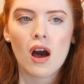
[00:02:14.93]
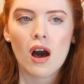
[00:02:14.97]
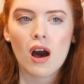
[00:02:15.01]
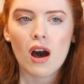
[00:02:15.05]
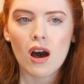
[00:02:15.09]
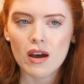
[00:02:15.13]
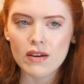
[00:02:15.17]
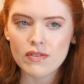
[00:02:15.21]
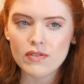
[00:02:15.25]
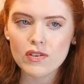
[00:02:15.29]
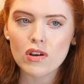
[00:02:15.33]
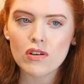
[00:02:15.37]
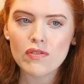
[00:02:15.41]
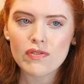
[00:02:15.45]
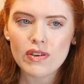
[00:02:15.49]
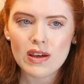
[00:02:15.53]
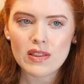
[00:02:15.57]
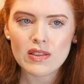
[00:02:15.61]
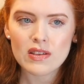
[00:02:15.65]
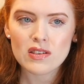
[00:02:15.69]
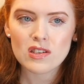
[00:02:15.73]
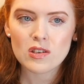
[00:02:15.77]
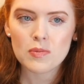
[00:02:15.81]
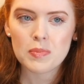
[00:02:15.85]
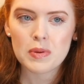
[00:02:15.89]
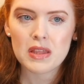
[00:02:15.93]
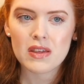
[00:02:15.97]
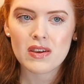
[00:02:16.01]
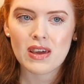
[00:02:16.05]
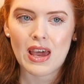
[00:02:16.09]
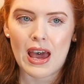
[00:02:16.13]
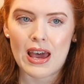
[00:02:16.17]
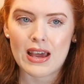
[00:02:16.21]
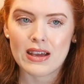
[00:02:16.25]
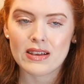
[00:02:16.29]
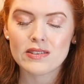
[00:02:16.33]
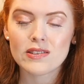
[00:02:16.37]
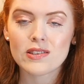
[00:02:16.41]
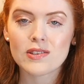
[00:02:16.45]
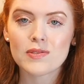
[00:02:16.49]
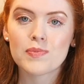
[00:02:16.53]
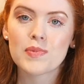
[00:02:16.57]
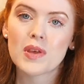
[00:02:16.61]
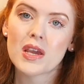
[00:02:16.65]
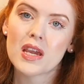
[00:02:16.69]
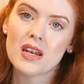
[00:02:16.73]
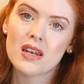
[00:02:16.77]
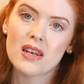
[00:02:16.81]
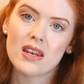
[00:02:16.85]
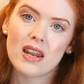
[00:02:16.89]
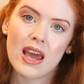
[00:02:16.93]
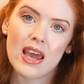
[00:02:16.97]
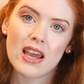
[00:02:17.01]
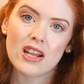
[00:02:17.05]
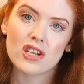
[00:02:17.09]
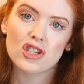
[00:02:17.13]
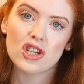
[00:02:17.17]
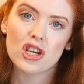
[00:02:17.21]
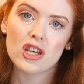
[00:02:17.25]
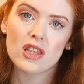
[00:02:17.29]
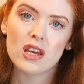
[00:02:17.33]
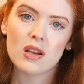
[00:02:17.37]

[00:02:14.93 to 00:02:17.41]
I've not found this to be the case. In nature,